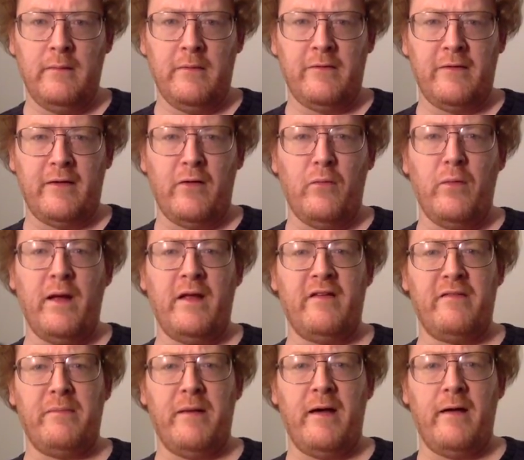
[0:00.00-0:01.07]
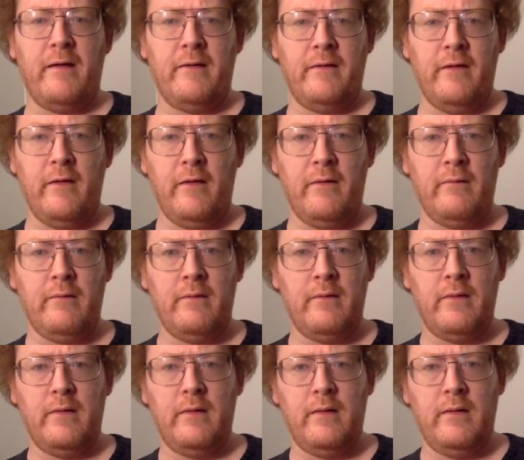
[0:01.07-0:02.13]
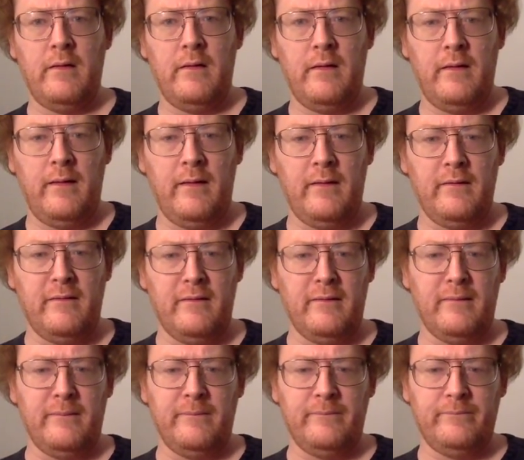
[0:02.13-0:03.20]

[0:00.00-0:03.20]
It's like a weak spot, you know, and uh,